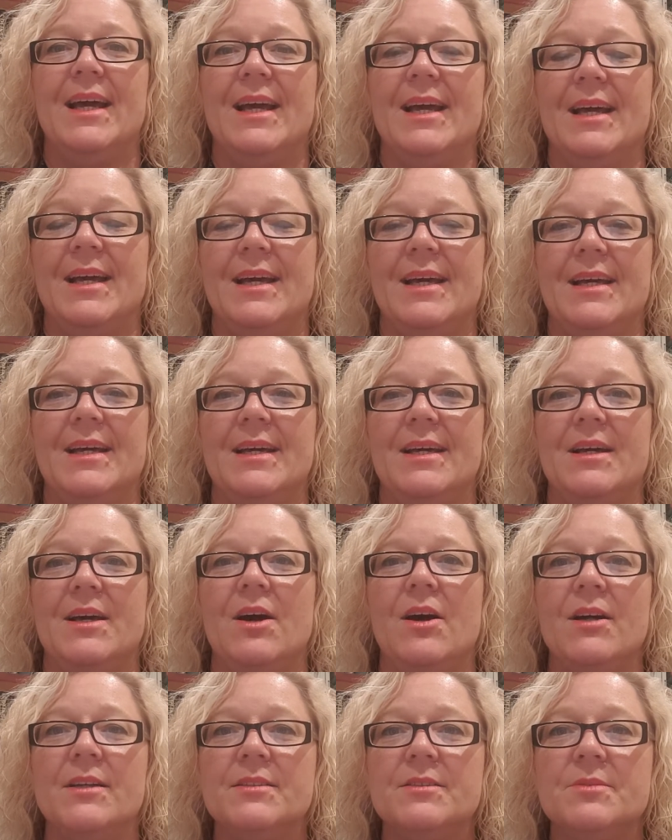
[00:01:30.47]

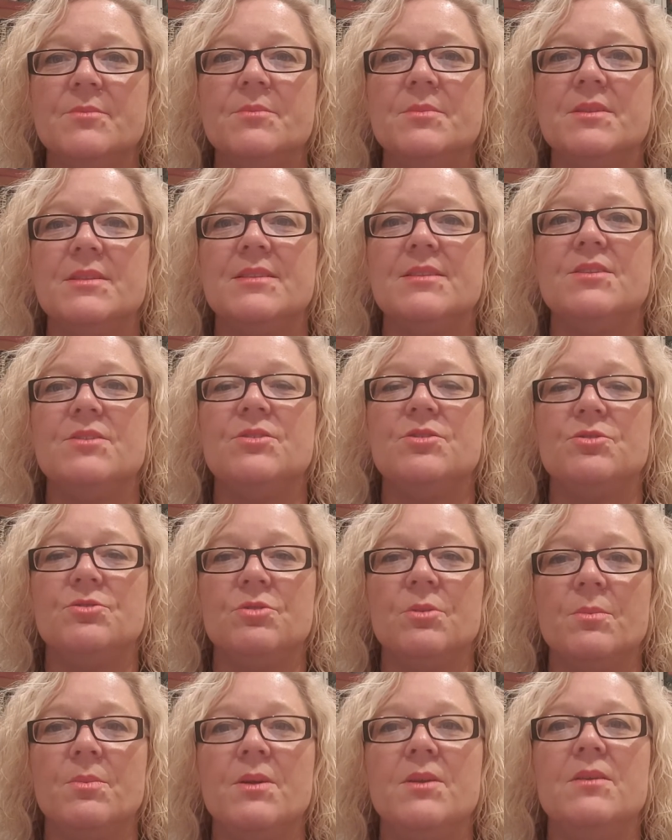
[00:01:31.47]
items.
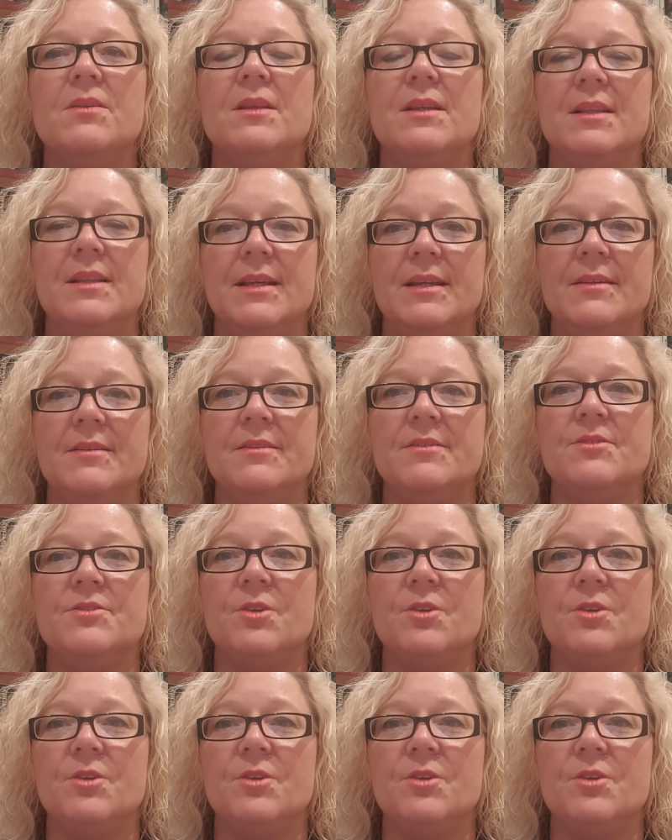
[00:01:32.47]
Distribute the letters.